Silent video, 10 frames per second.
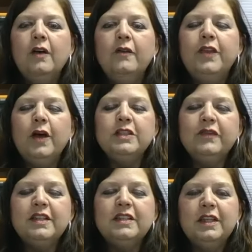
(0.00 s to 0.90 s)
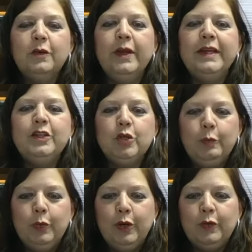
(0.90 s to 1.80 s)
Those of us that read your
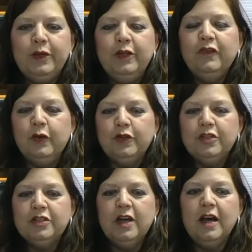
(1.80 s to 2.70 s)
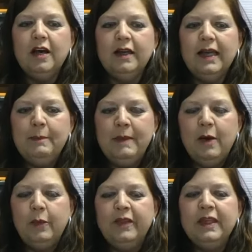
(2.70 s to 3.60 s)
book when you first came
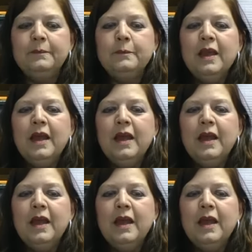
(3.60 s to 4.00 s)
out with it